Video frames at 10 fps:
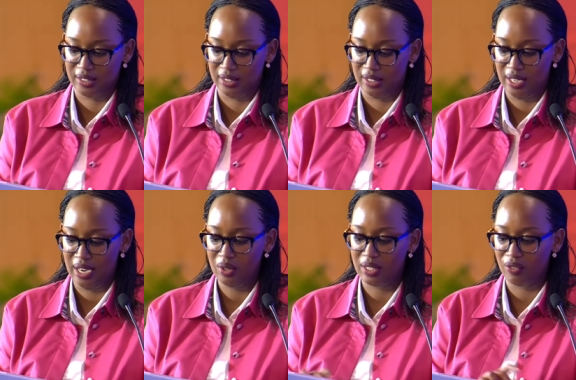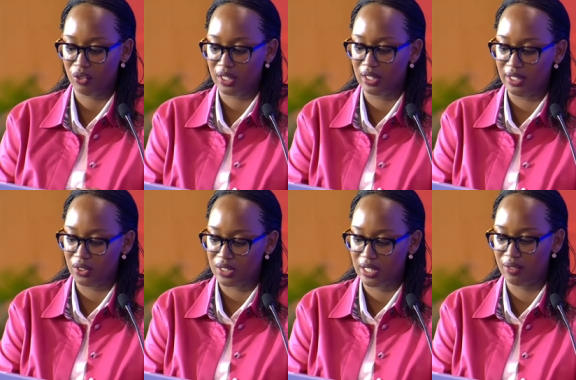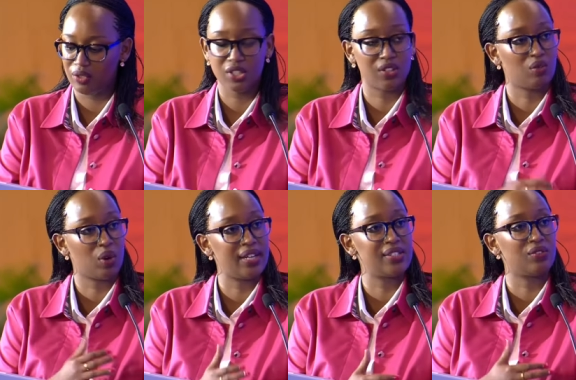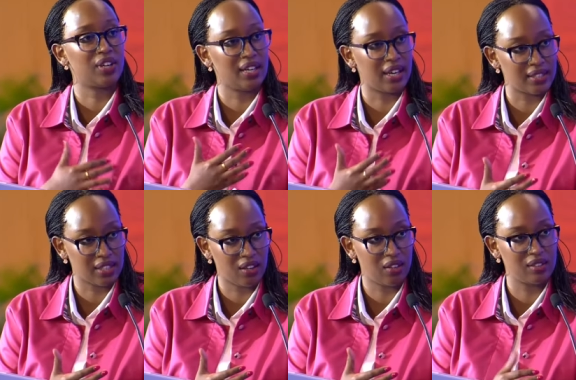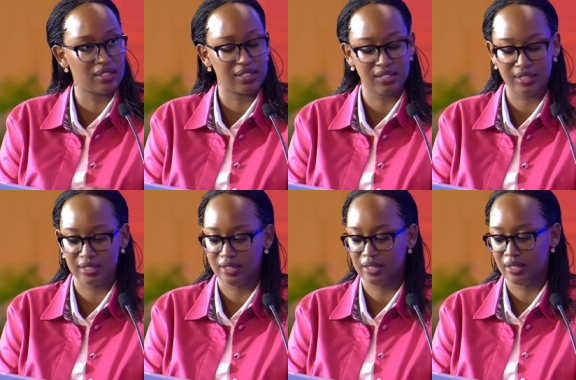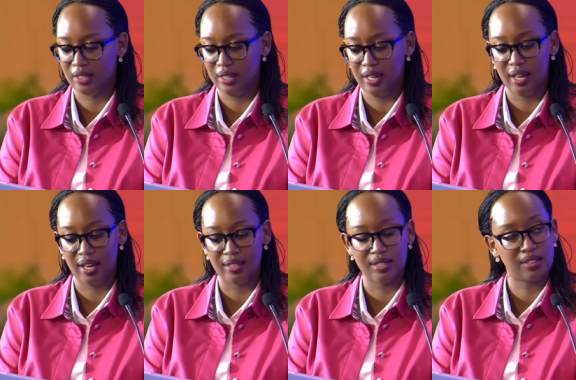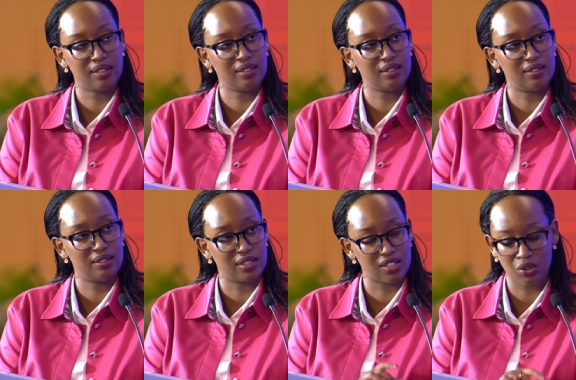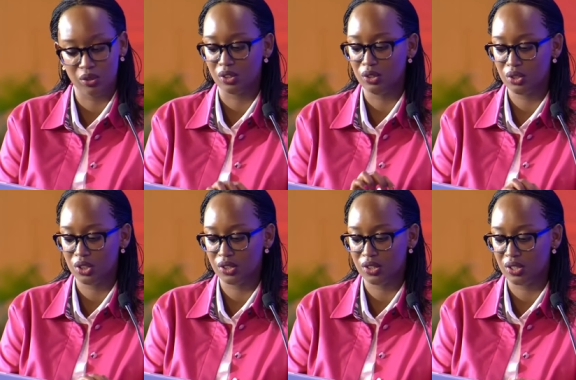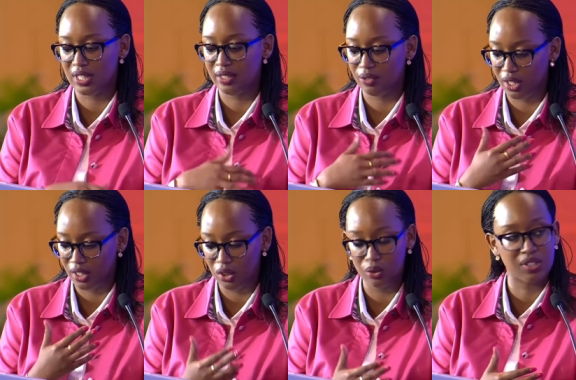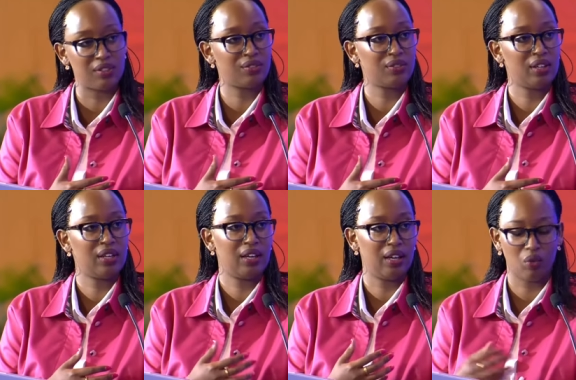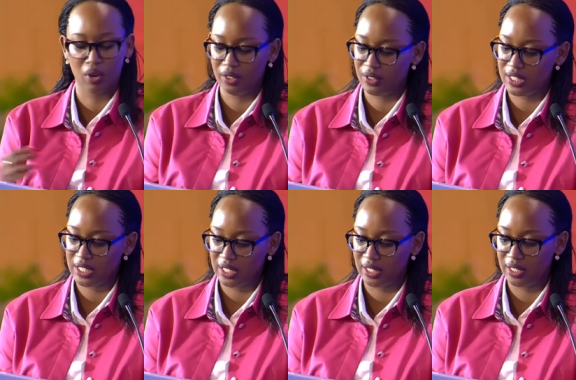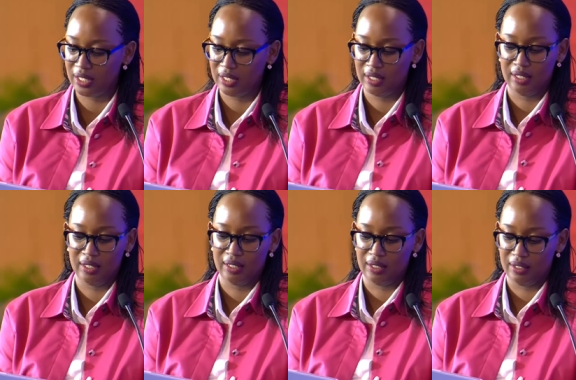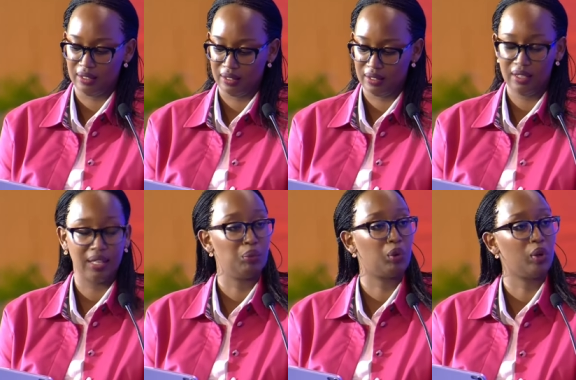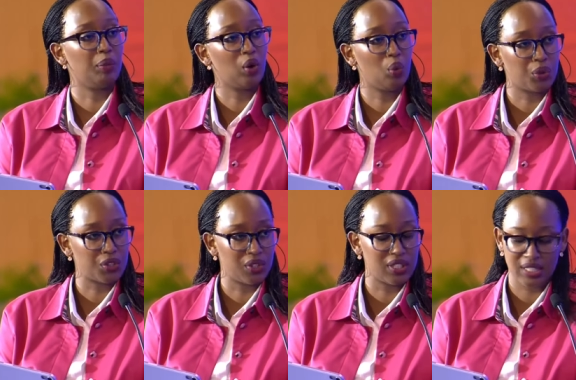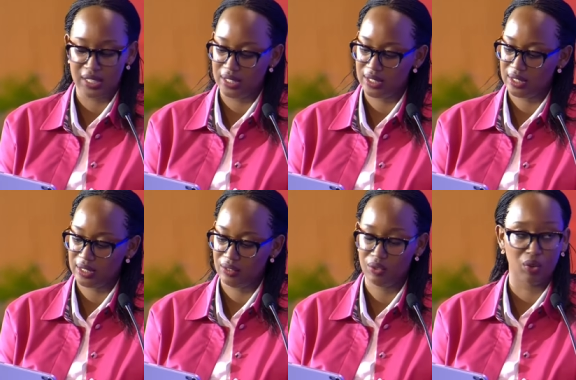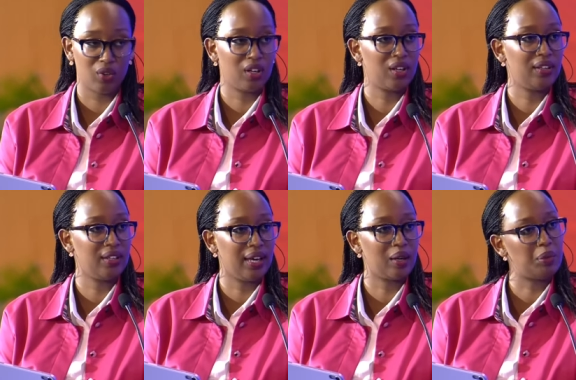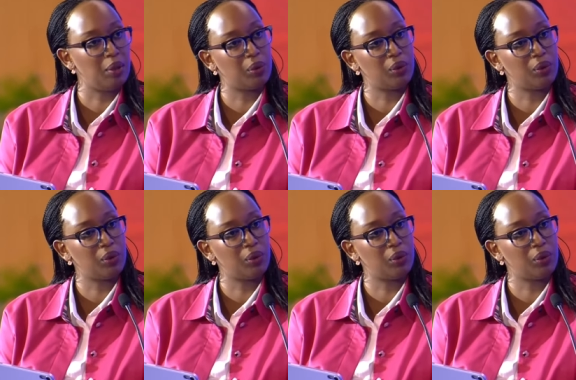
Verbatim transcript: How can African leaders leverage the rise of AI technologies and digital solutions to deliver inclusive and relevant skilling and employment opportunities for the young people?